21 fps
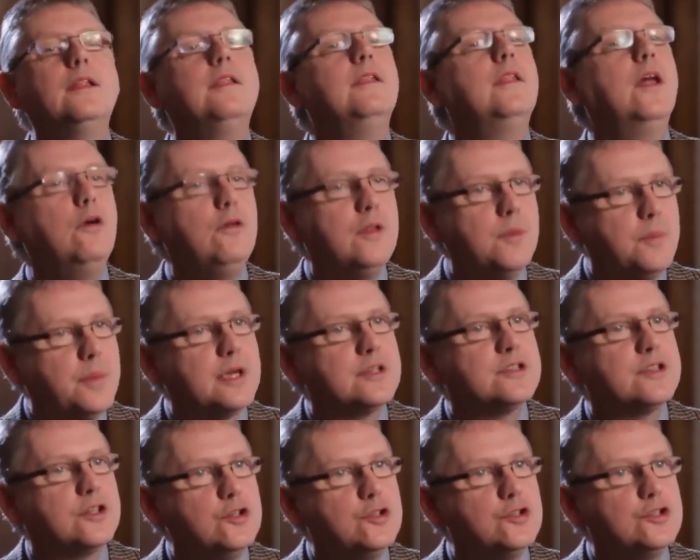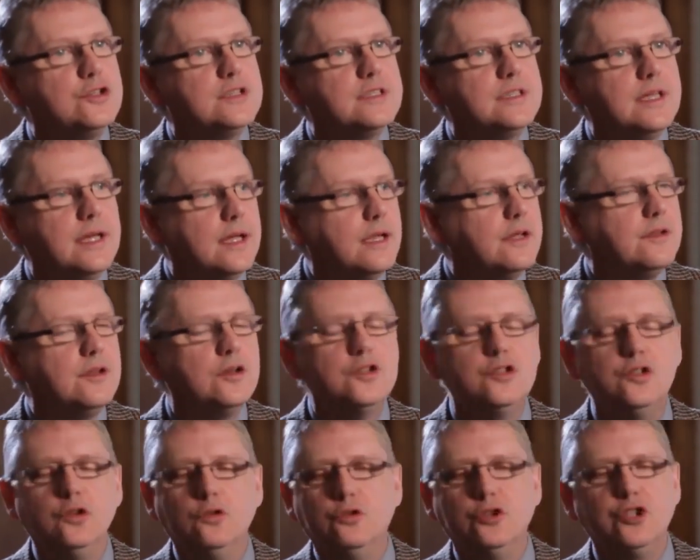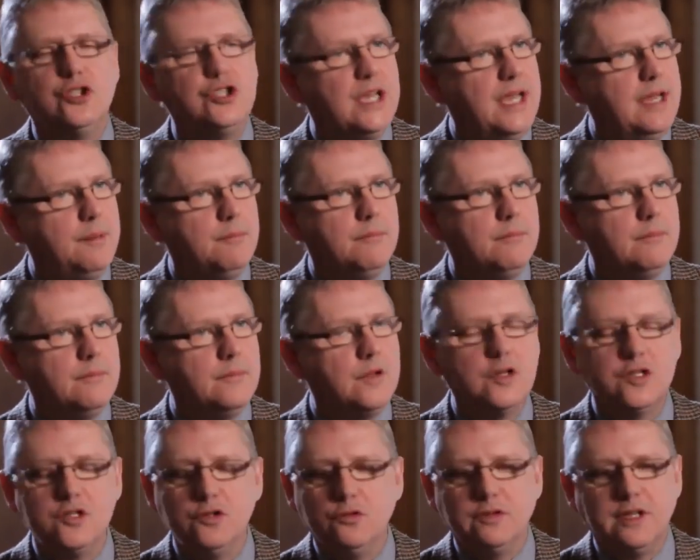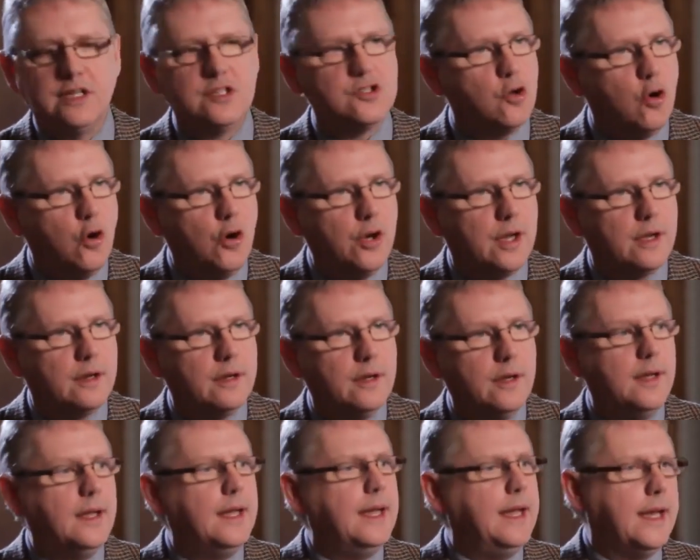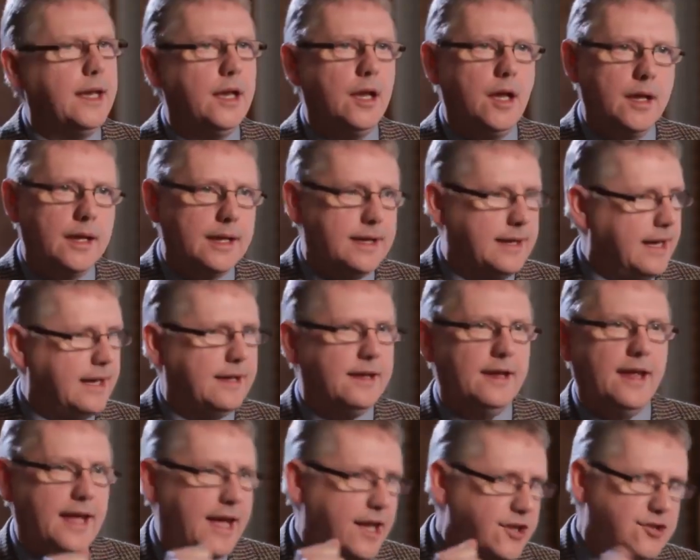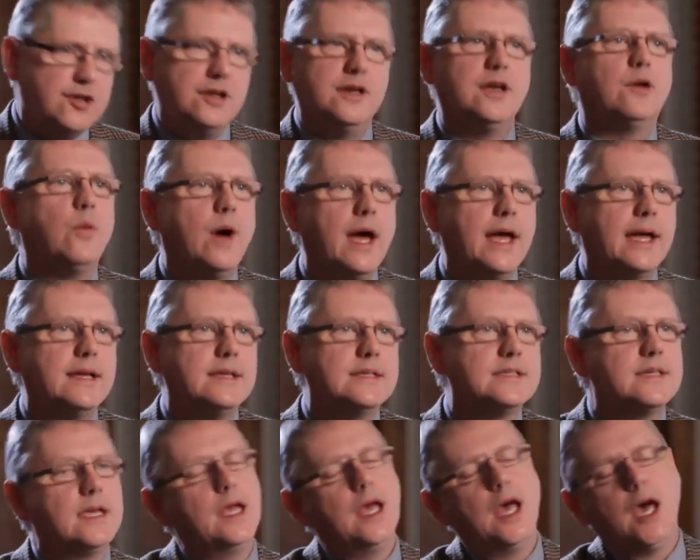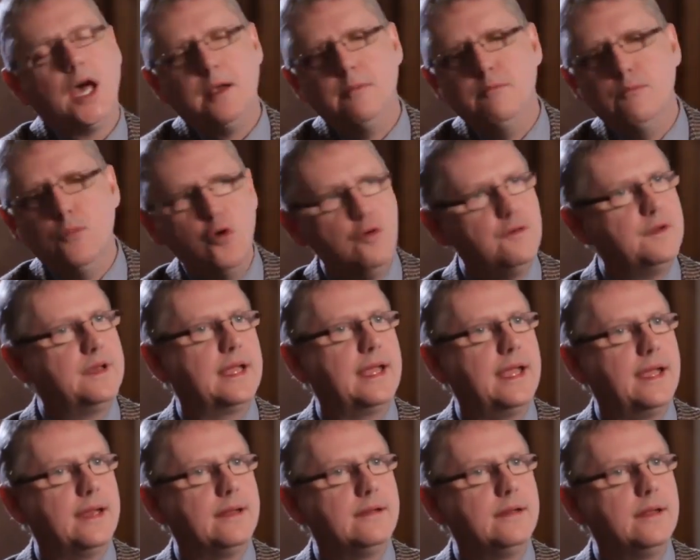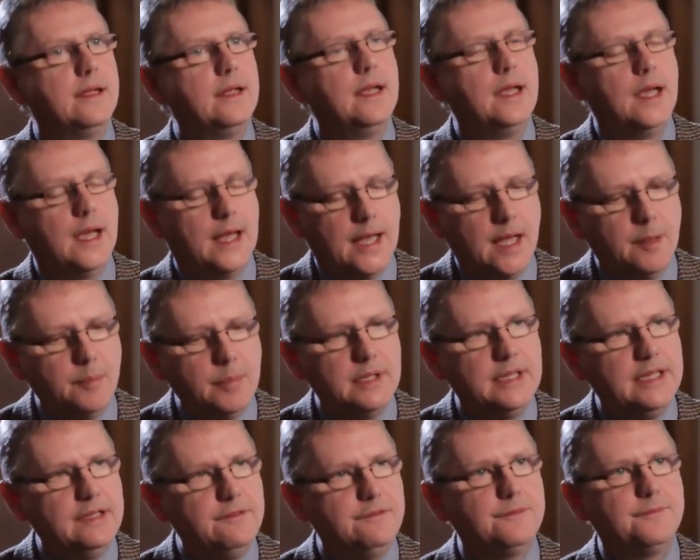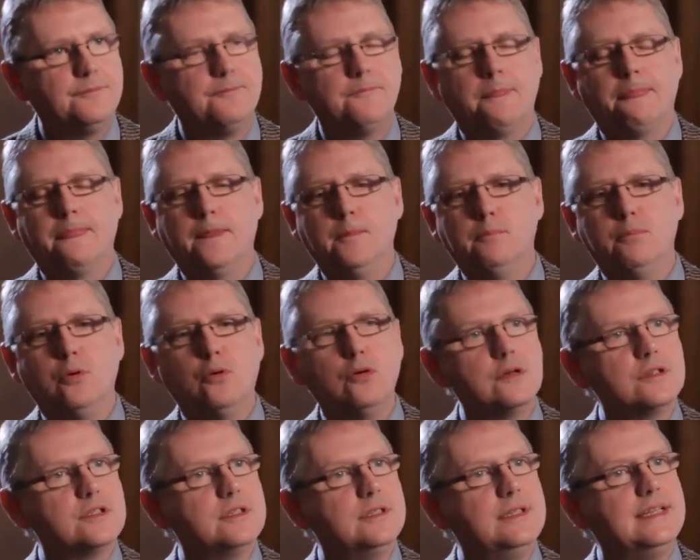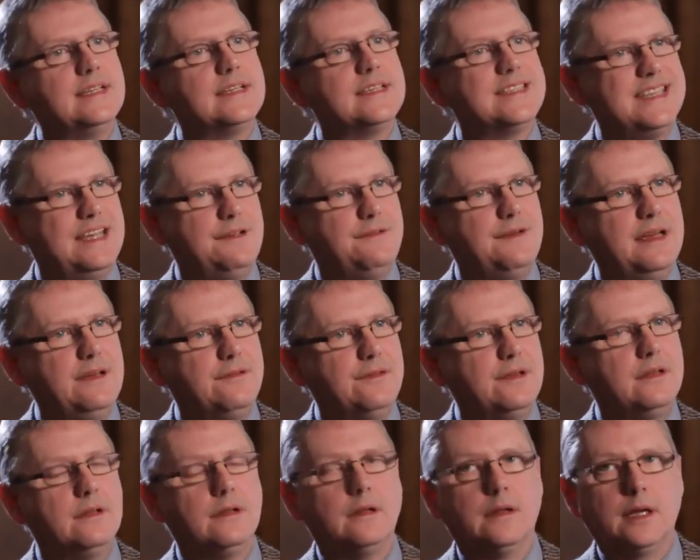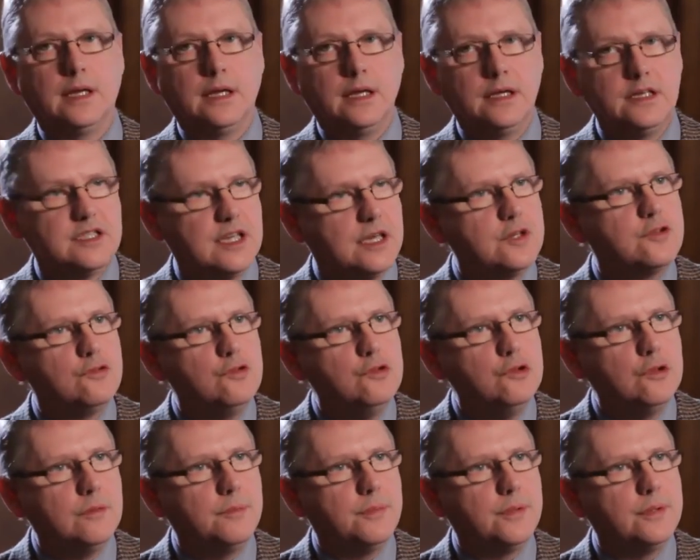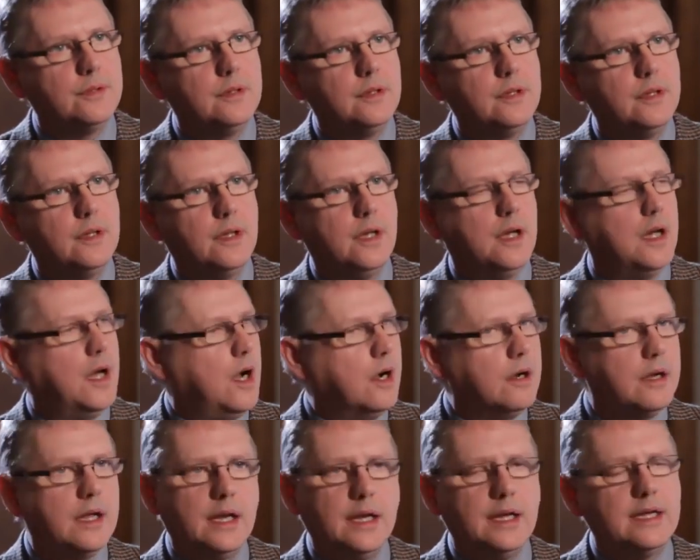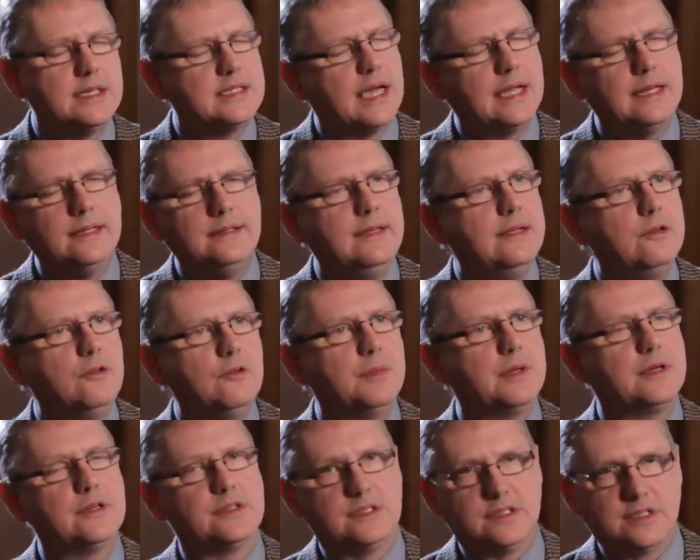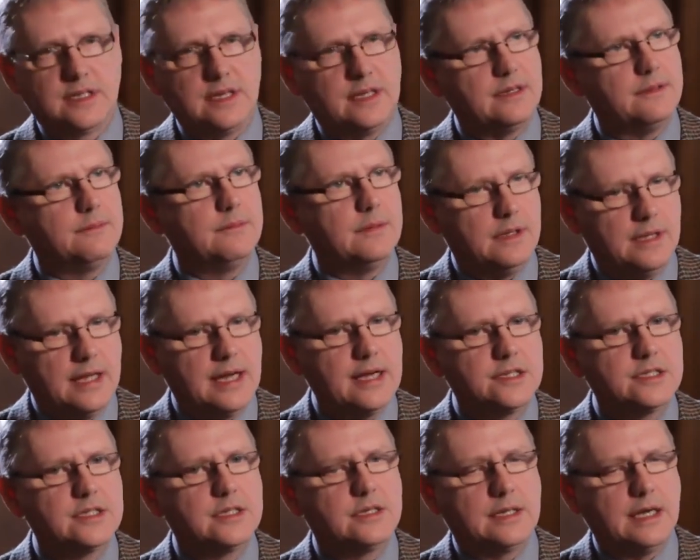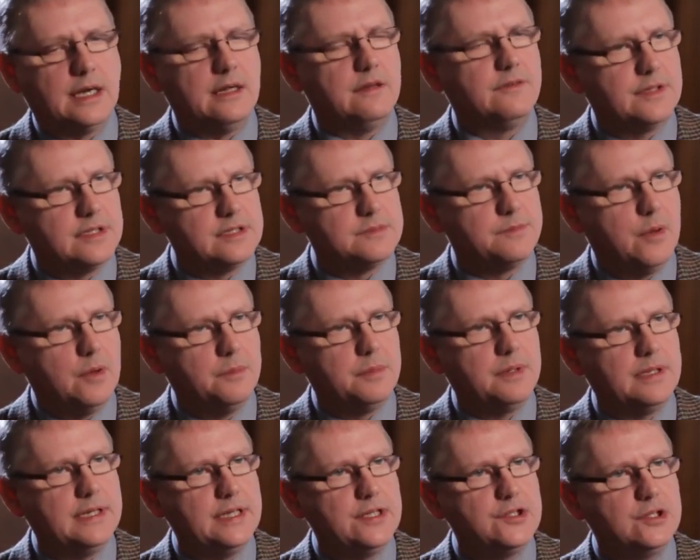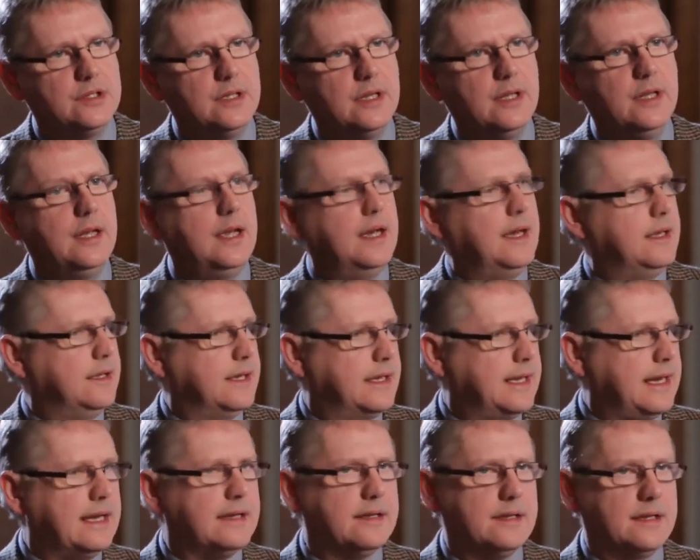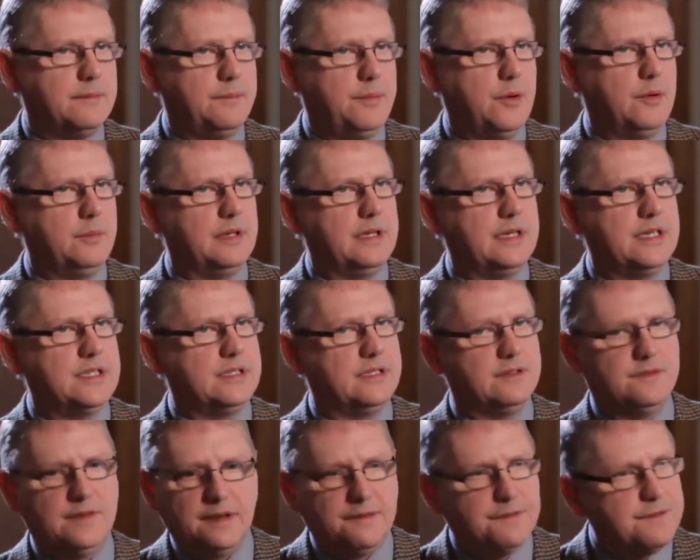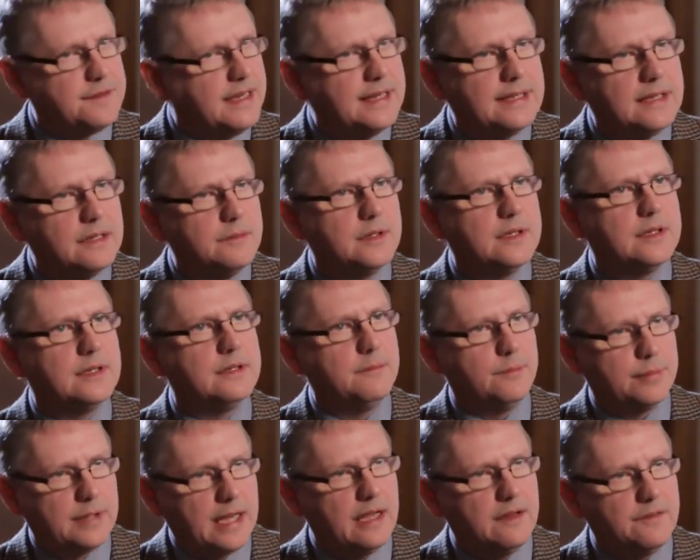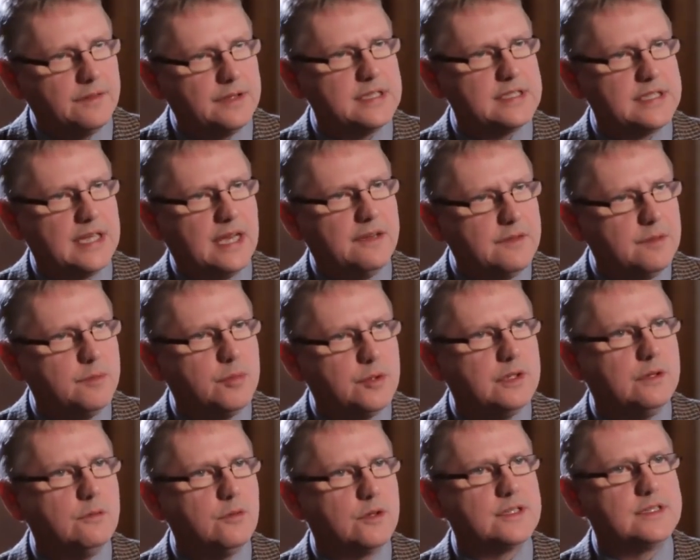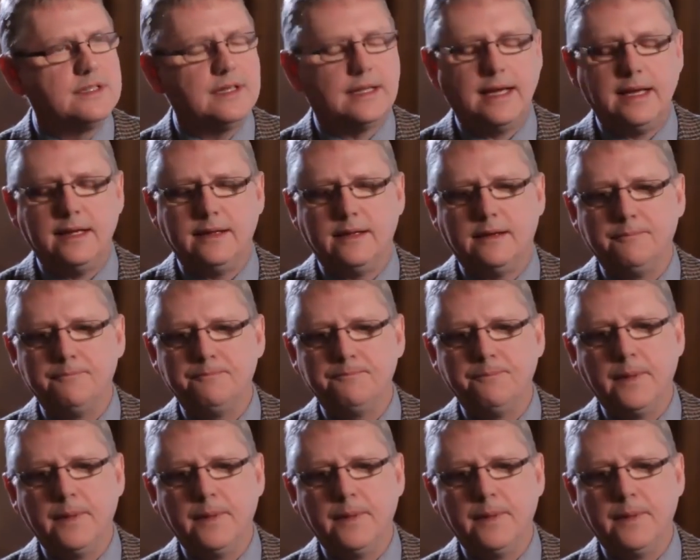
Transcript: Now the persecution is there. There is no shame. There is no dishonour in get hitching your wagons and moving again. And I believe the Boers need a safe haven, like Central Europe. Hungary is ideal because it's got a large Calvinist population, and the Catholic population is very friendly with the Calvinists. Everybody works together.